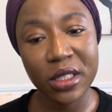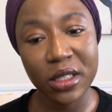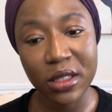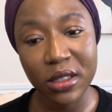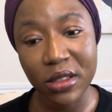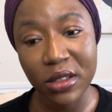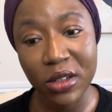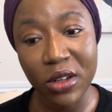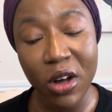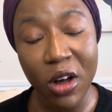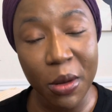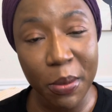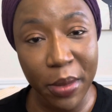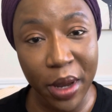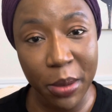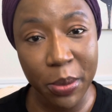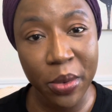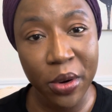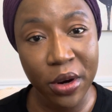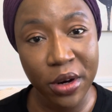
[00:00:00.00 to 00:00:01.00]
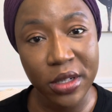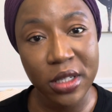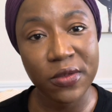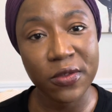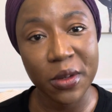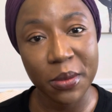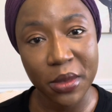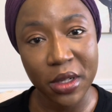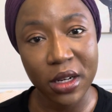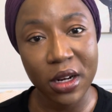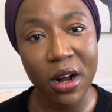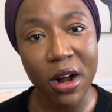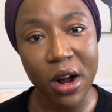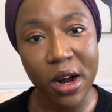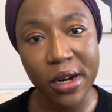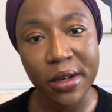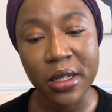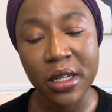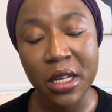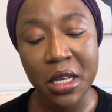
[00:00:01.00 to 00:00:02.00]
got my purse from the car
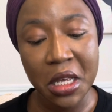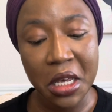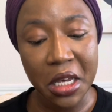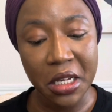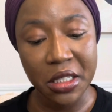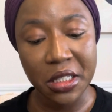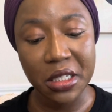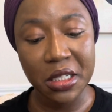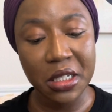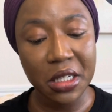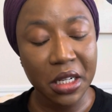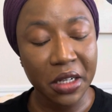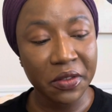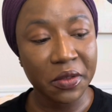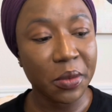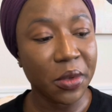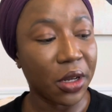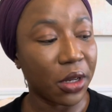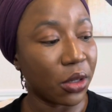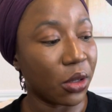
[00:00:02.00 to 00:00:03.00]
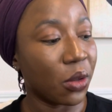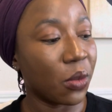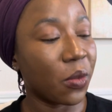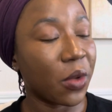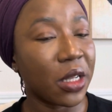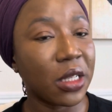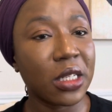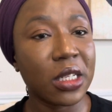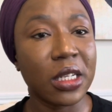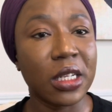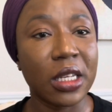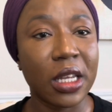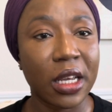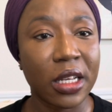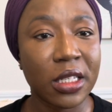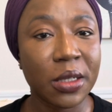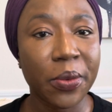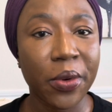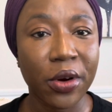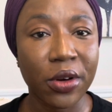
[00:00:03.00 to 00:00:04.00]
and just left me alone. Went to the next
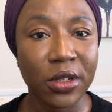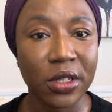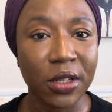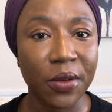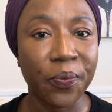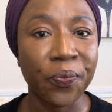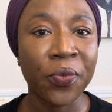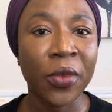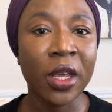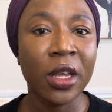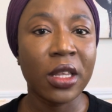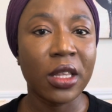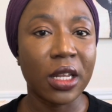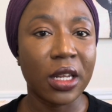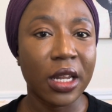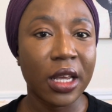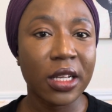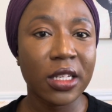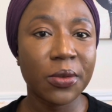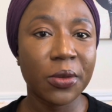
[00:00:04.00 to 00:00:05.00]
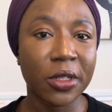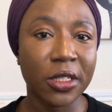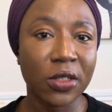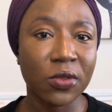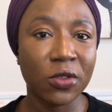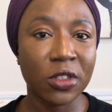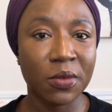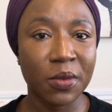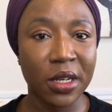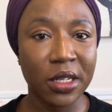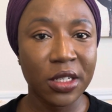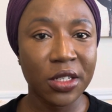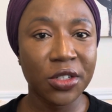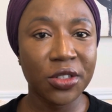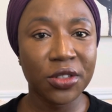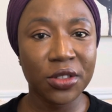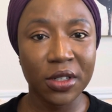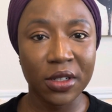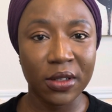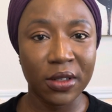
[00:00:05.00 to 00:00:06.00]
person. The next person was my
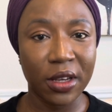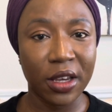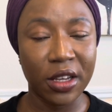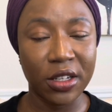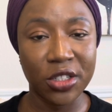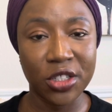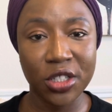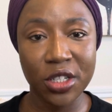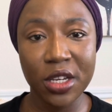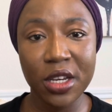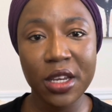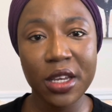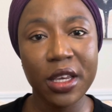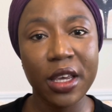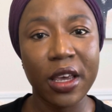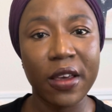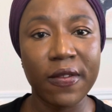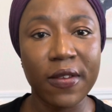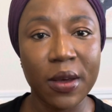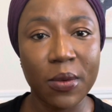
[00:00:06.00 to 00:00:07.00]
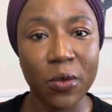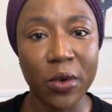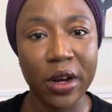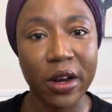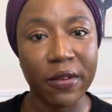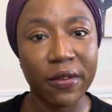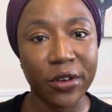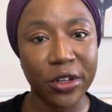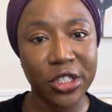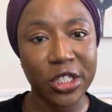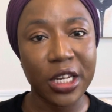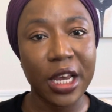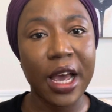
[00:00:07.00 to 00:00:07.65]
sister-in-law, and she gave him whatever she had.